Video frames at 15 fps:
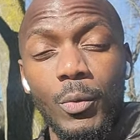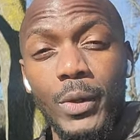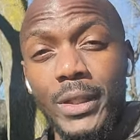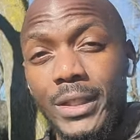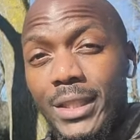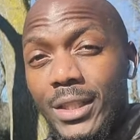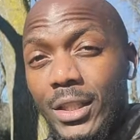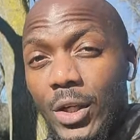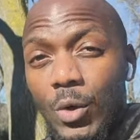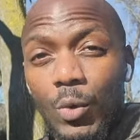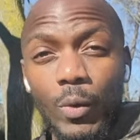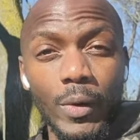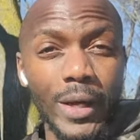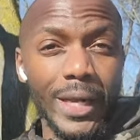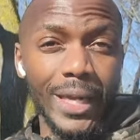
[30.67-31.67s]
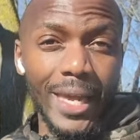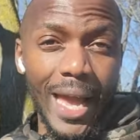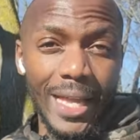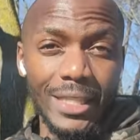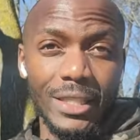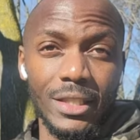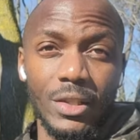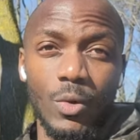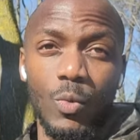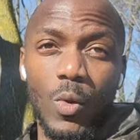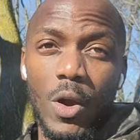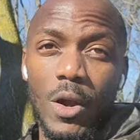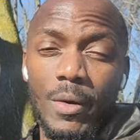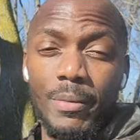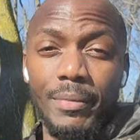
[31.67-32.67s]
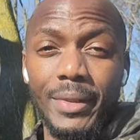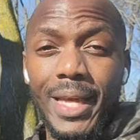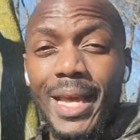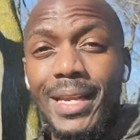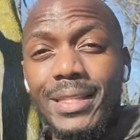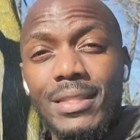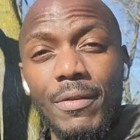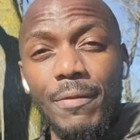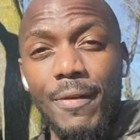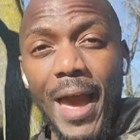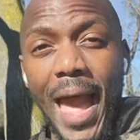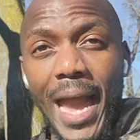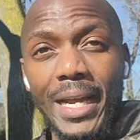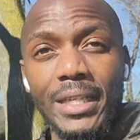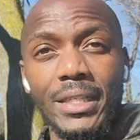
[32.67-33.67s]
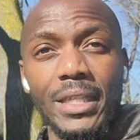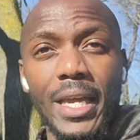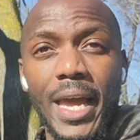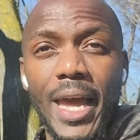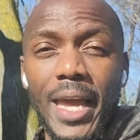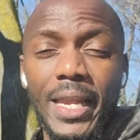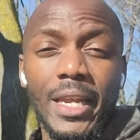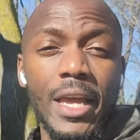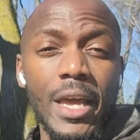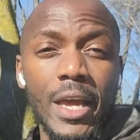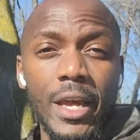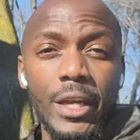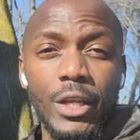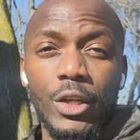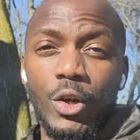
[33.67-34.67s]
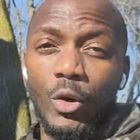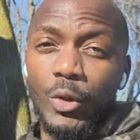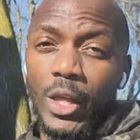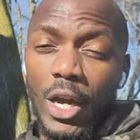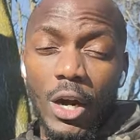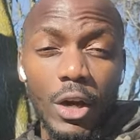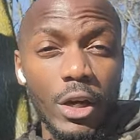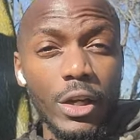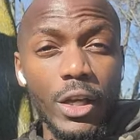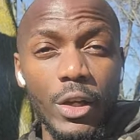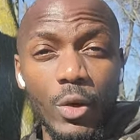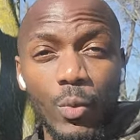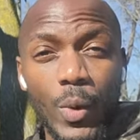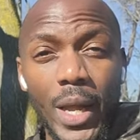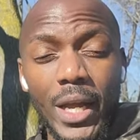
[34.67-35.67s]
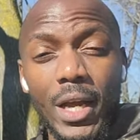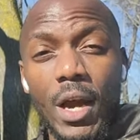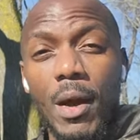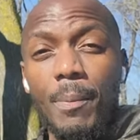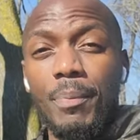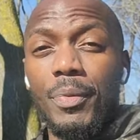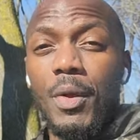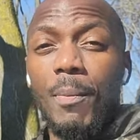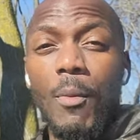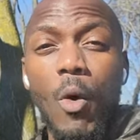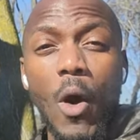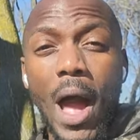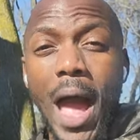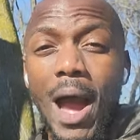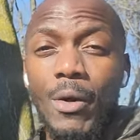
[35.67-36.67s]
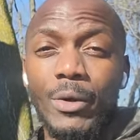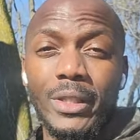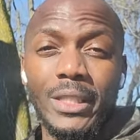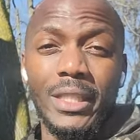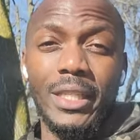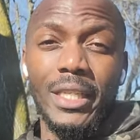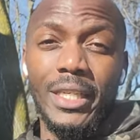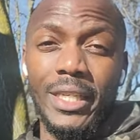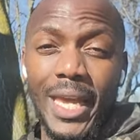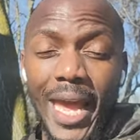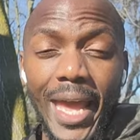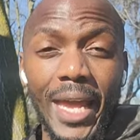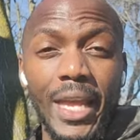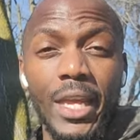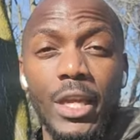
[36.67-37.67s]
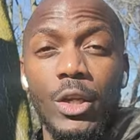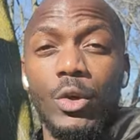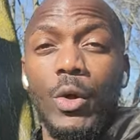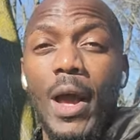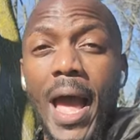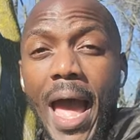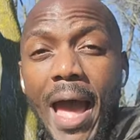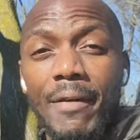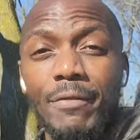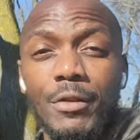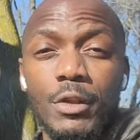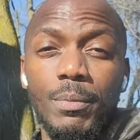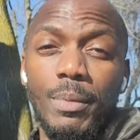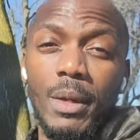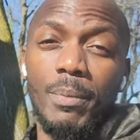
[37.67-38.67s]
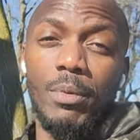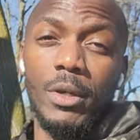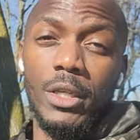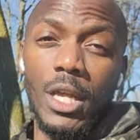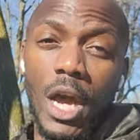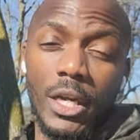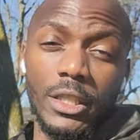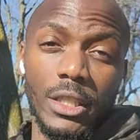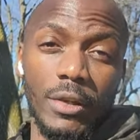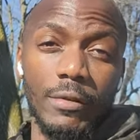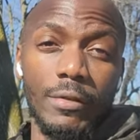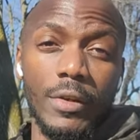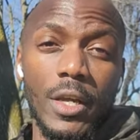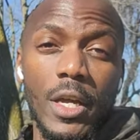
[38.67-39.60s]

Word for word: what does it do? It catches the worm. That is a fact. And, the earlier you wake up, the more hours in the day you'll have to be productive.